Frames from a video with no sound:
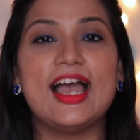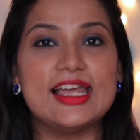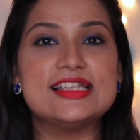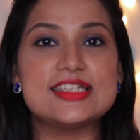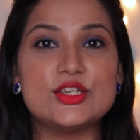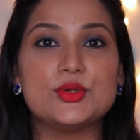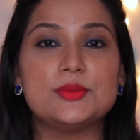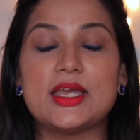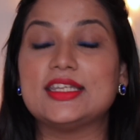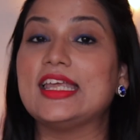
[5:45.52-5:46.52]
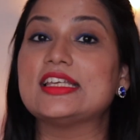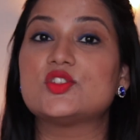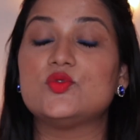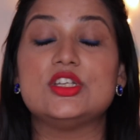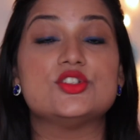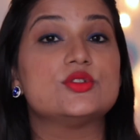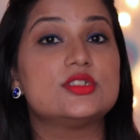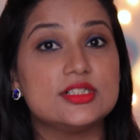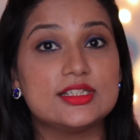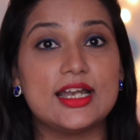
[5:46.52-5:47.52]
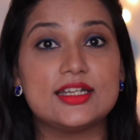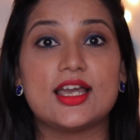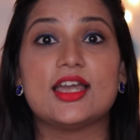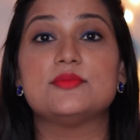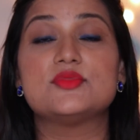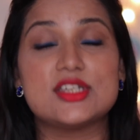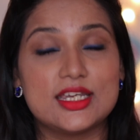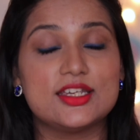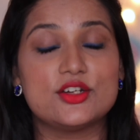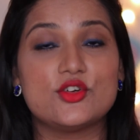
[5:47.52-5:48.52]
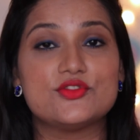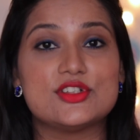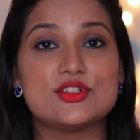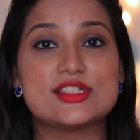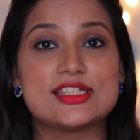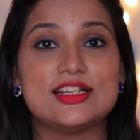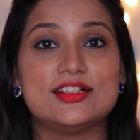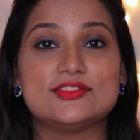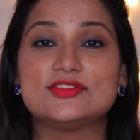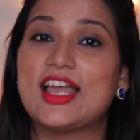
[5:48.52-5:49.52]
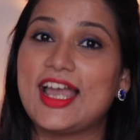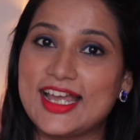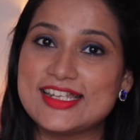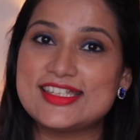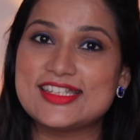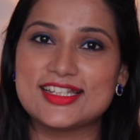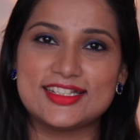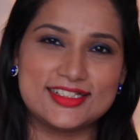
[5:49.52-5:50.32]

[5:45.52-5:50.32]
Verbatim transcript: I'll see you in my next video. Till that time, take care of yourself and